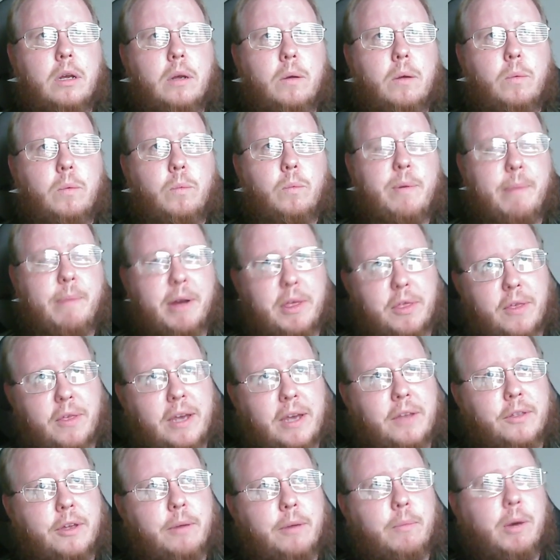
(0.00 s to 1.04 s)
we might
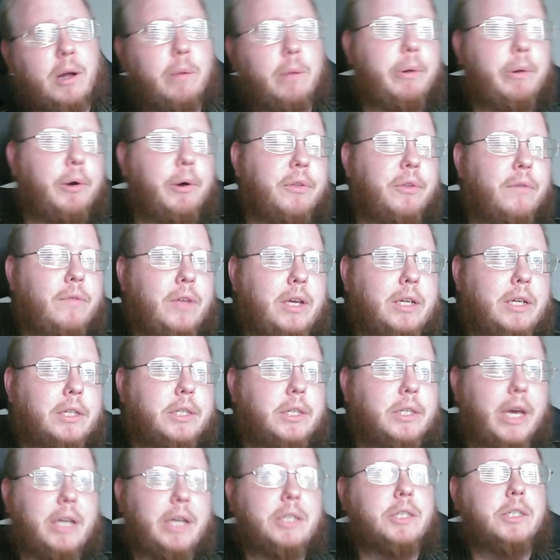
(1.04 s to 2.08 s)
think that, well, both of these
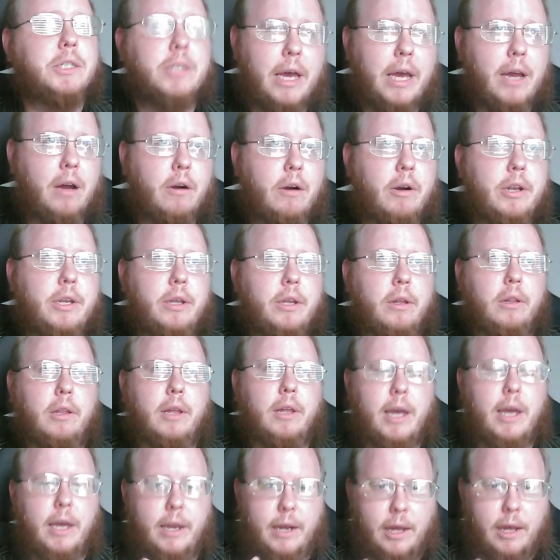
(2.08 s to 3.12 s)
cases, Earendil
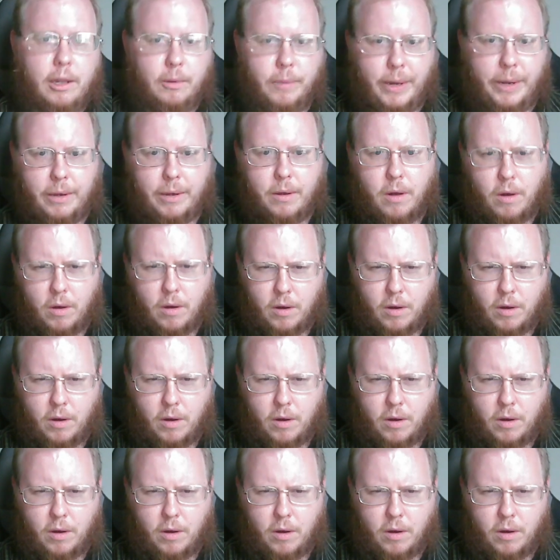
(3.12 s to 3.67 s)
and Elwing,